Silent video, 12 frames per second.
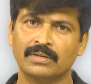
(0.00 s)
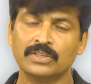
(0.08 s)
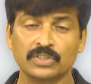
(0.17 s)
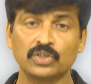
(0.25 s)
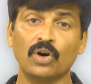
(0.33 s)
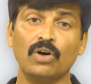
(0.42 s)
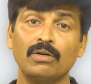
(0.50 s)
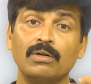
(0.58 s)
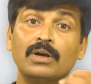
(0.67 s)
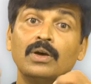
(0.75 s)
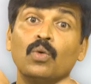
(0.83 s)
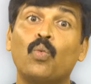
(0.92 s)

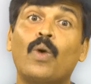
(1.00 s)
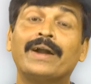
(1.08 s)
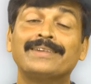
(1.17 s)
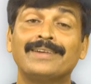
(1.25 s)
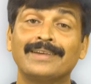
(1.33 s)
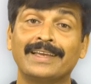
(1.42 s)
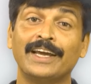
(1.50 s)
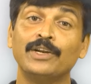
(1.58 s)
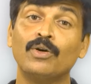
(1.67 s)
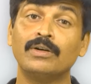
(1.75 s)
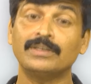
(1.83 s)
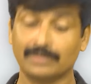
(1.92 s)
So, water
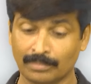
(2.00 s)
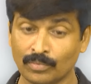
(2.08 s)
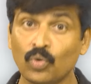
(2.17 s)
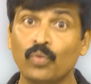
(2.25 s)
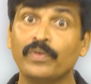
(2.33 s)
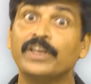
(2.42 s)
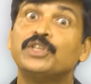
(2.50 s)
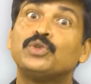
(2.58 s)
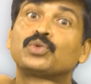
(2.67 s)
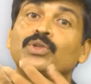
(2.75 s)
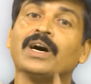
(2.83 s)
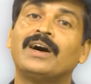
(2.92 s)
cannot move
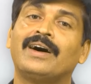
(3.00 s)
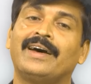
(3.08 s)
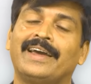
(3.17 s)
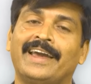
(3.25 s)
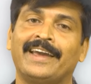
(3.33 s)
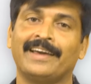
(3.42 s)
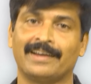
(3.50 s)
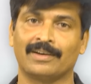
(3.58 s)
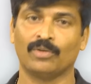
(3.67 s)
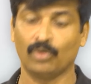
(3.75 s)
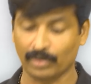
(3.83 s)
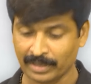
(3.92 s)
into the
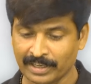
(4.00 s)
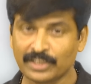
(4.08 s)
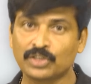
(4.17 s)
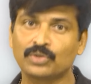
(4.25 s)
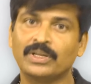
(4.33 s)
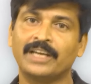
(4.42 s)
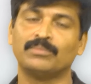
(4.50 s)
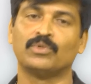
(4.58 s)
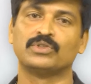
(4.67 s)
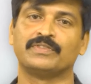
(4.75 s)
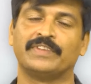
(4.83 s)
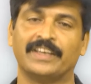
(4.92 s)
air or into the
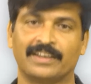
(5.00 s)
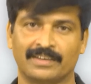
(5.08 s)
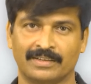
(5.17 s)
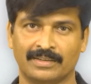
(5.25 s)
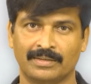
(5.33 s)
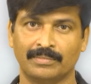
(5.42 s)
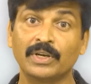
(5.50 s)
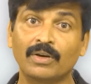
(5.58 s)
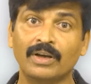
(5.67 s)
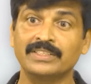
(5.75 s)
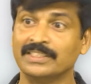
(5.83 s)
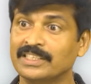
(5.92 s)
atmosphere,
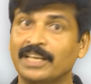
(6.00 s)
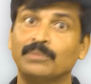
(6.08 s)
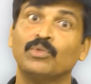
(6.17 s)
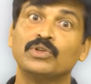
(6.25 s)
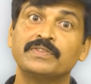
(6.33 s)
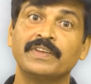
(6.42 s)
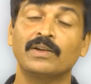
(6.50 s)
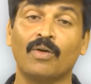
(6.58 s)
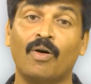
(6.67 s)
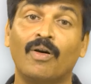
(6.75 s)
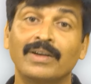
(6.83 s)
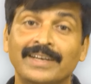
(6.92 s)
because in the atmosphere
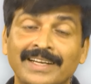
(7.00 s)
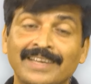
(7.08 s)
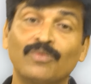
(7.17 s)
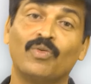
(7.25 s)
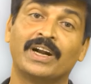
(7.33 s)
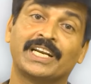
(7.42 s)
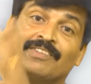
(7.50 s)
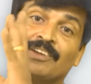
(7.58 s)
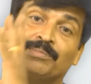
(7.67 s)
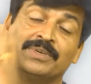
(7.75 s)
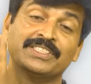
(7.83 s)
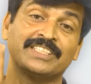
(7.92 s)
already water
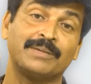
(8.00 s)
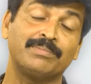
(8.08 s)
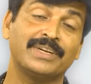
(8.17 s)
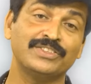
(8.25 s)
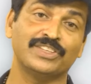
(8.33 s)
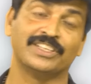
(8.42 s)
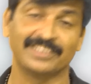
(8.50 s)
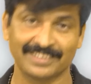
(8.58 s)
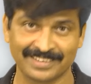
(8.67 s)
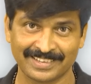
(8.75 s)
vapors are present.